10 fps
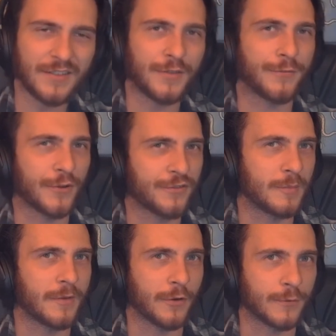First
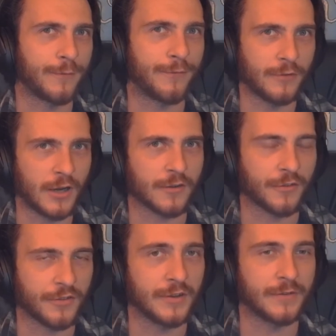time I've heard
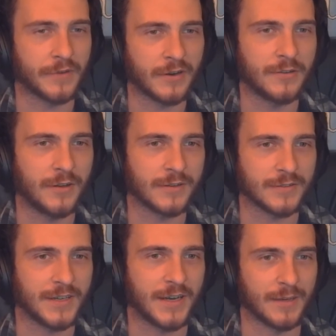flux in a very long
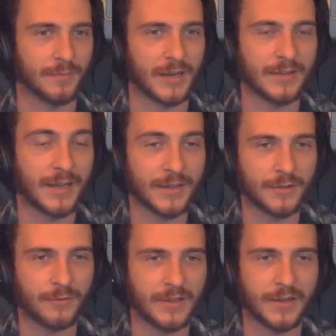time, but I like
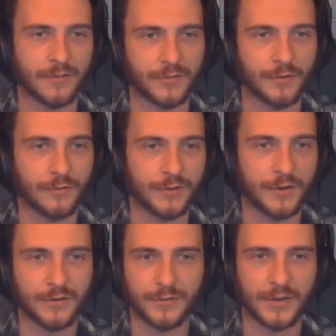the way that it's used
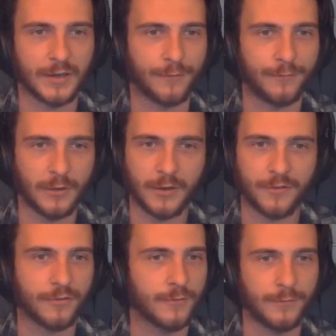here. You gotta
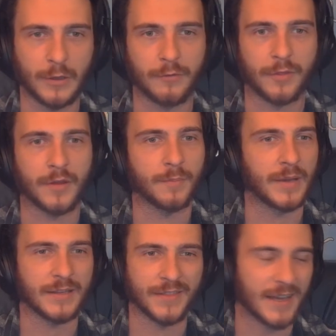flux and flow with it,
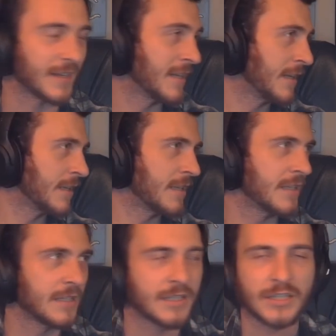meaning that
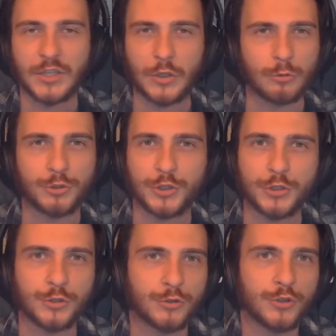you
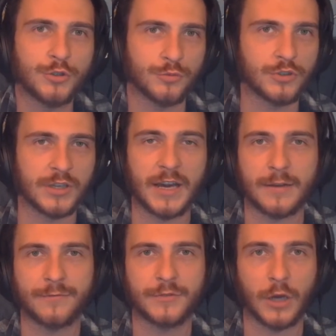should kind
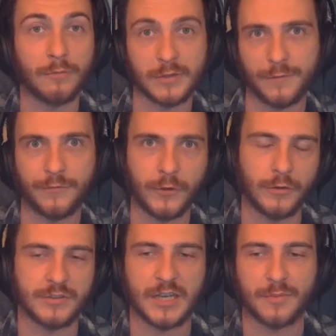of go with the
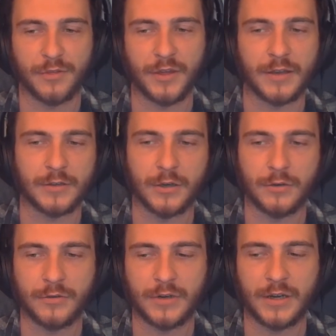flow type of thing.
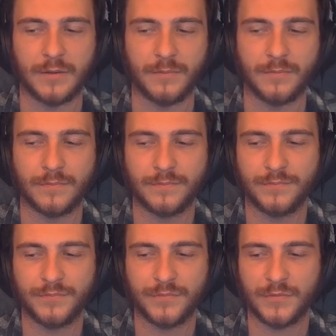Go um,
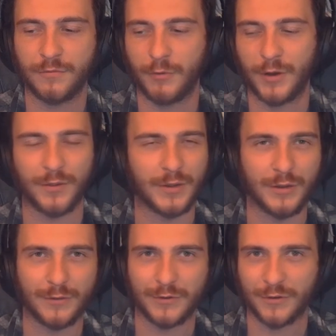where the
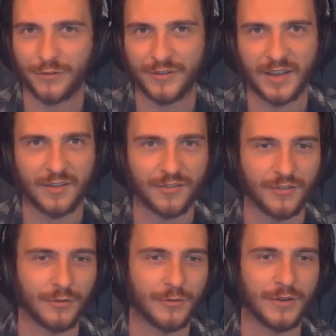universe takes you.